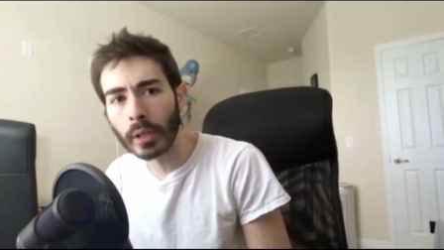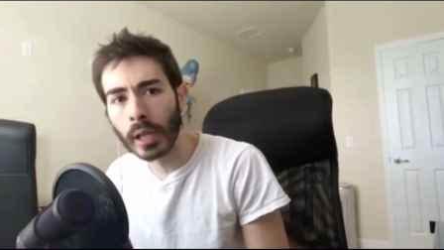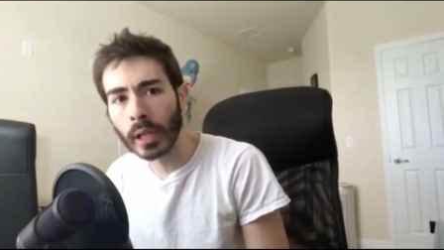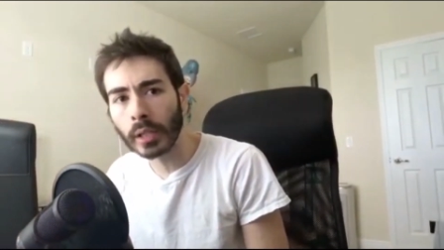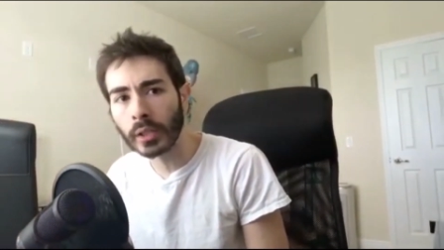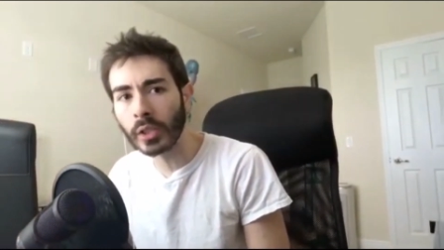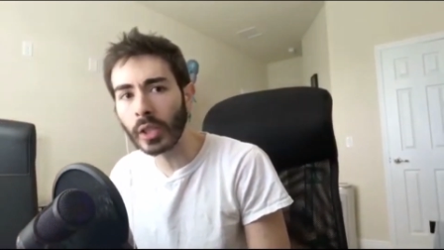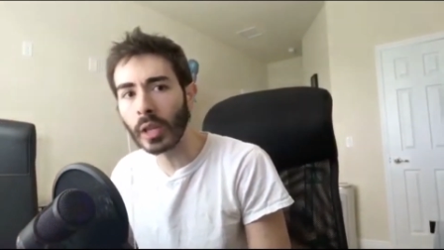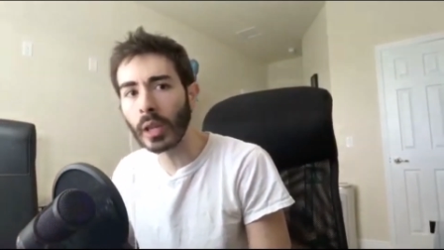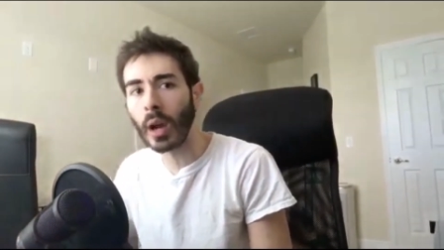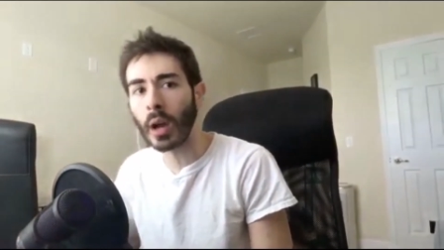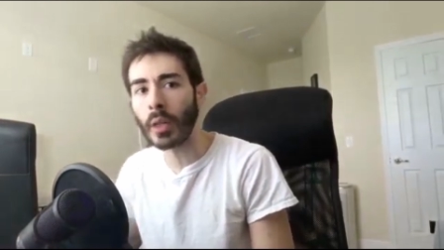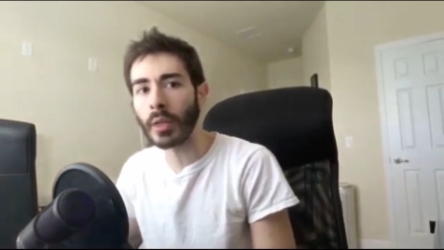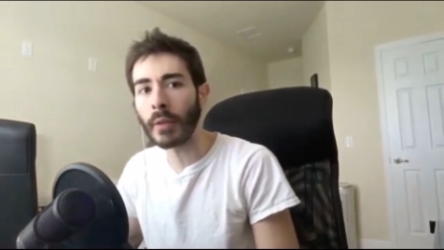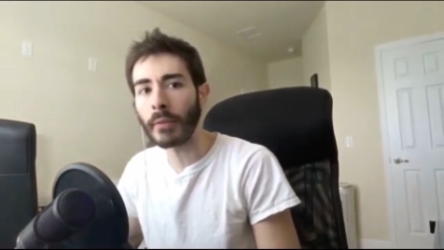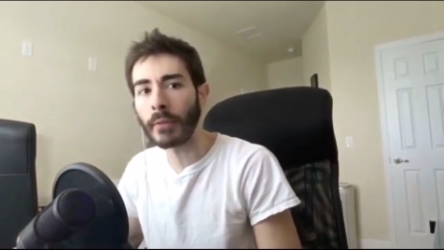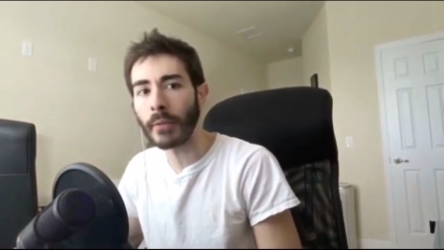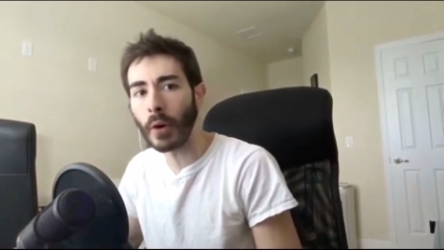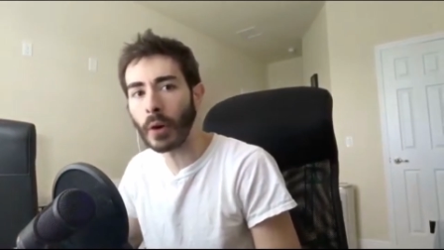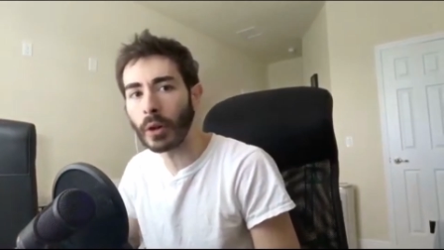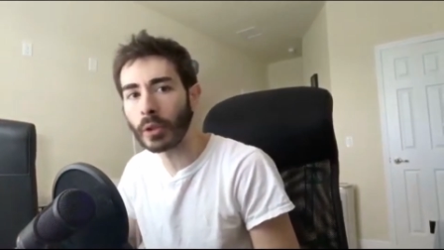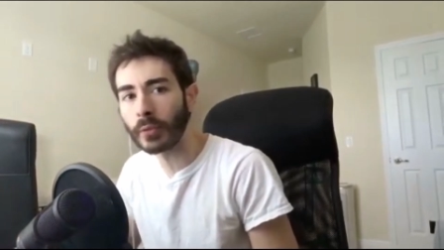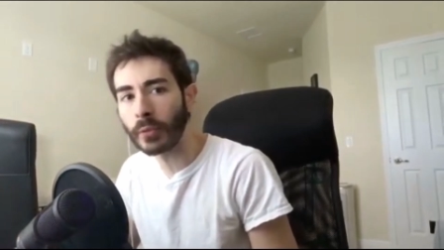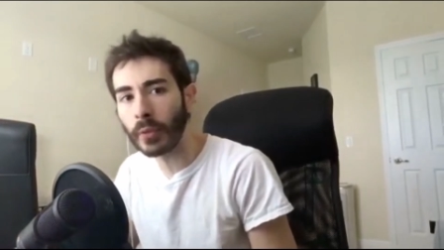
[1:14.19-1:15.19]
kissing on the
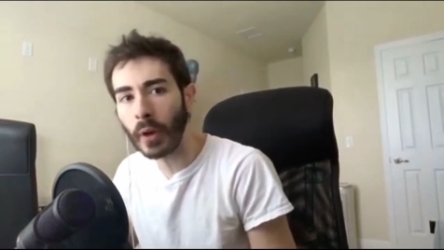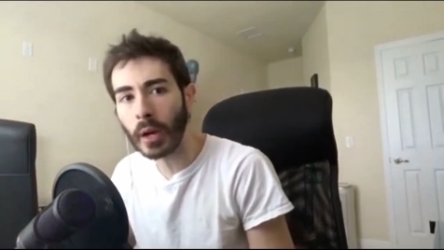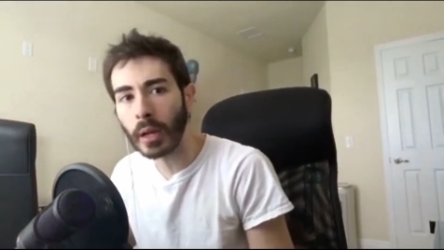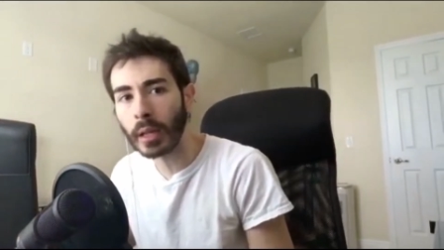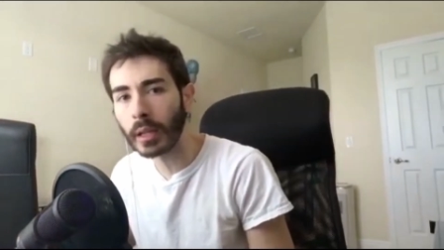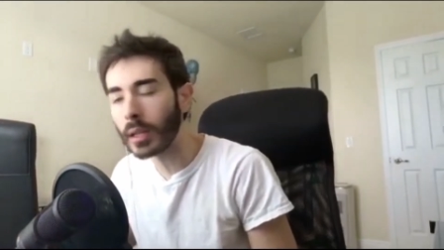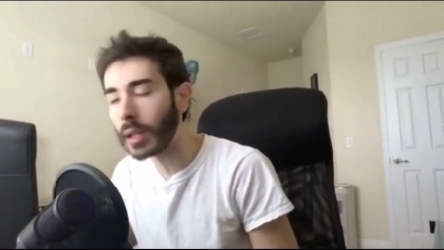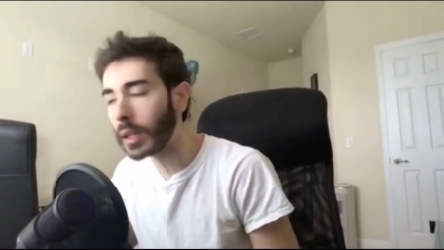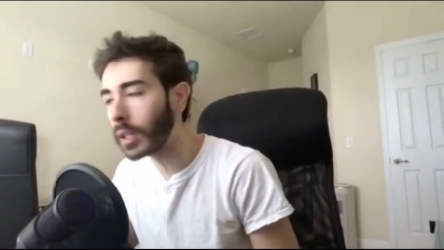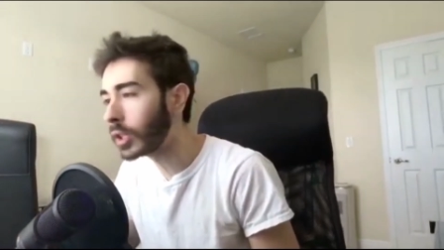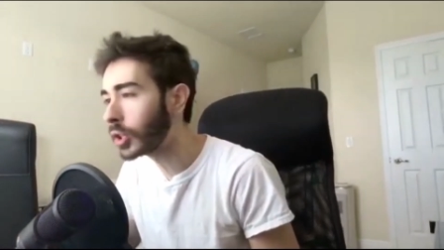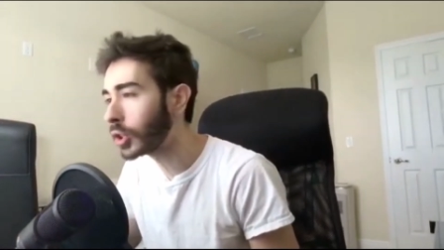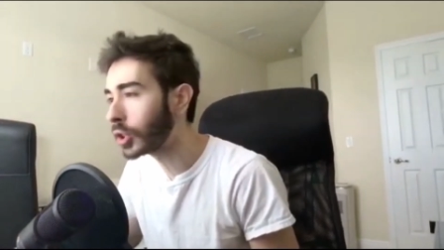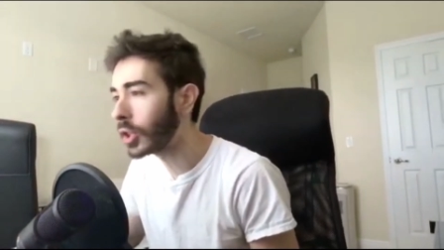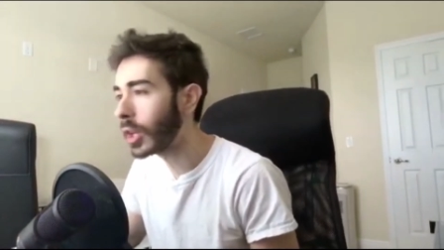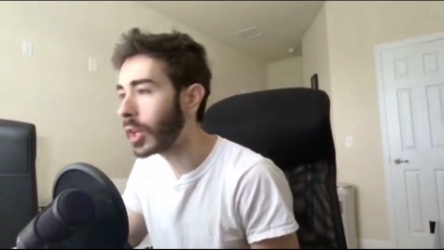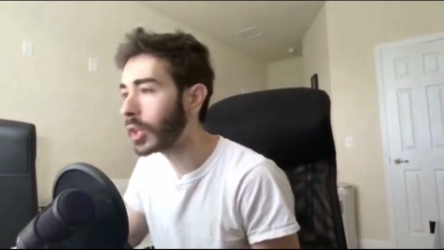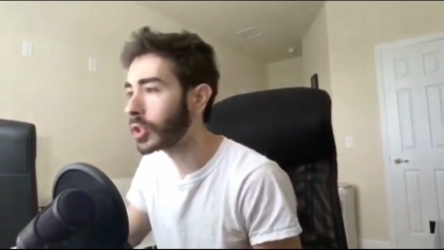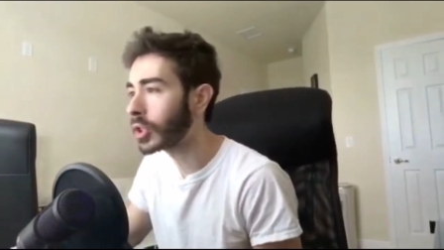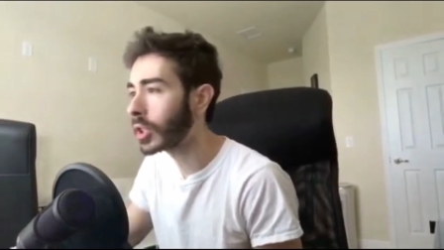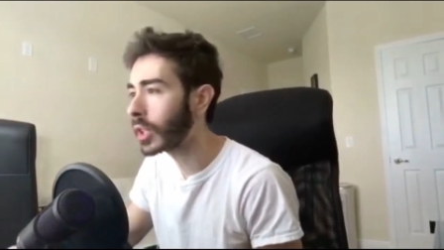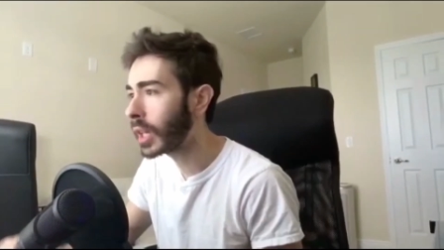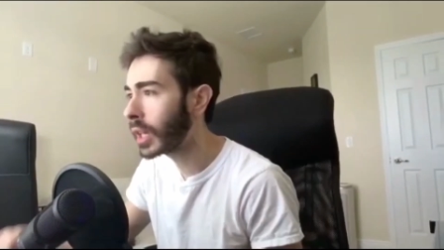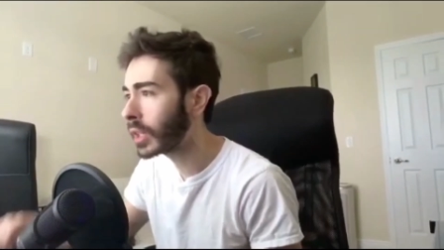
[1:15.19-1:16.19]
first fucking
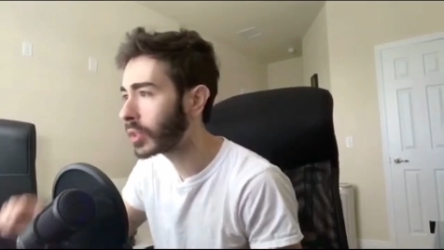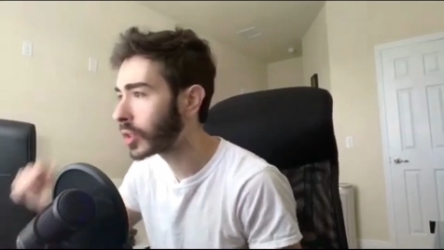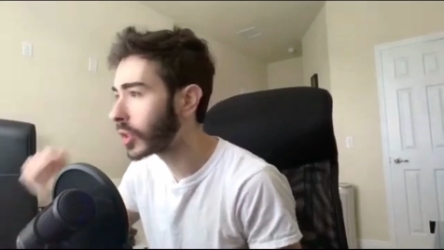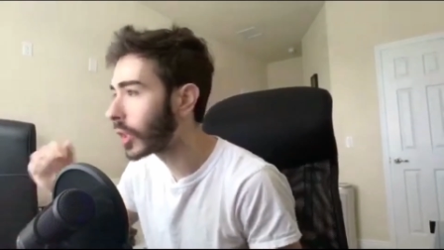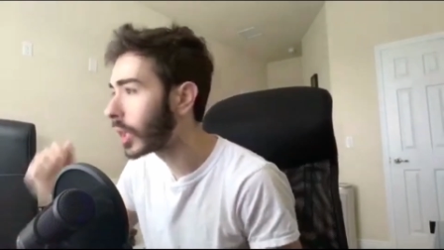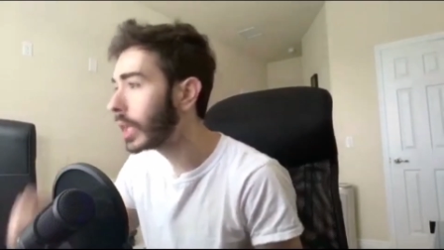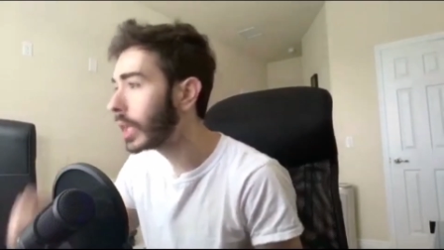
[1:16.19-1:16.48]
initiation kiss?